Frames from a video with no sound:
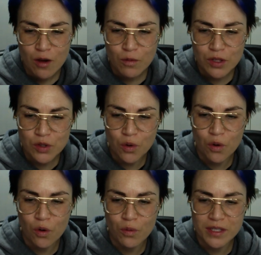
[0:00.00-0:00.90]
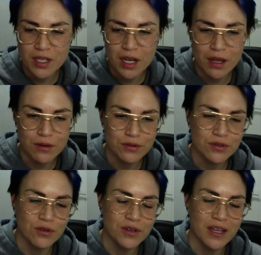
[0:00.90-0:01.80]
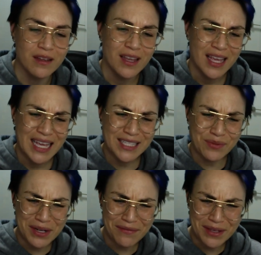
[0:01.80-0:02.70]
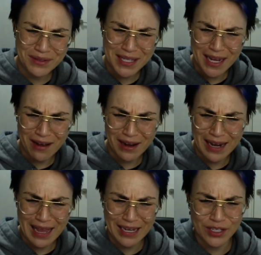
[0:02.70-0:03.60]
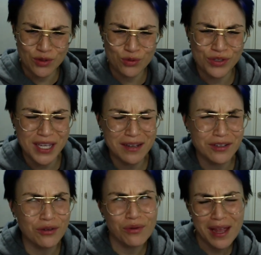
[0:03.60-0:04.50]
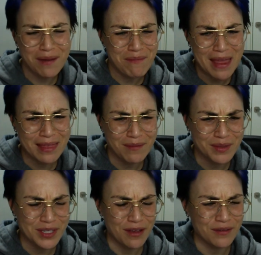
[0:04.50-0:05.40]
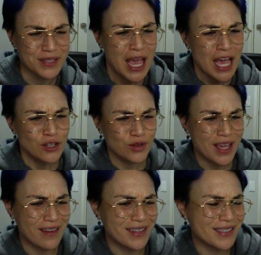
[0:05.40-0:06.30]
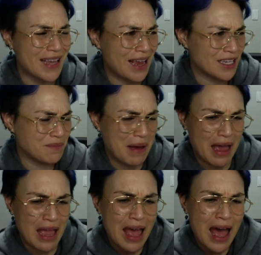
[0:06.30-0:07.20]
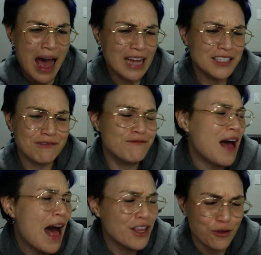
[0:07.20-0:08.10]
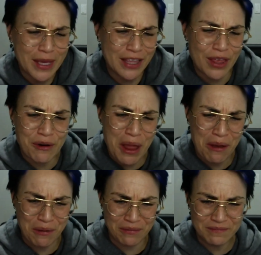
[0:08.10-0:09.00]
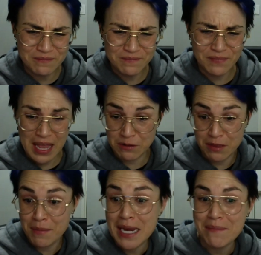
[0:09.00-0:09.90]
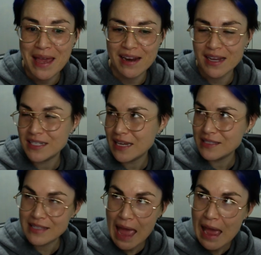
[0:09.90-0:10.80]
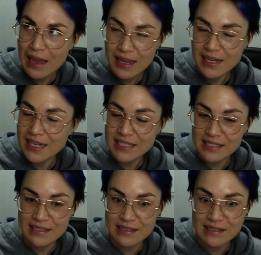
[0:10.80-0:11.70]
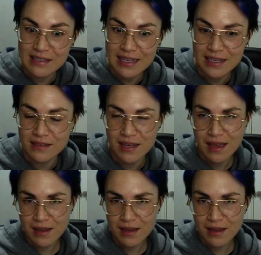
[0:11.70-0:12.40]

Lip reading: when the door was closed on her, "is one of those young ladies who seek to recommend themselves to the other sex by undervaluing their own, and with many men, I dare say, it succeeds.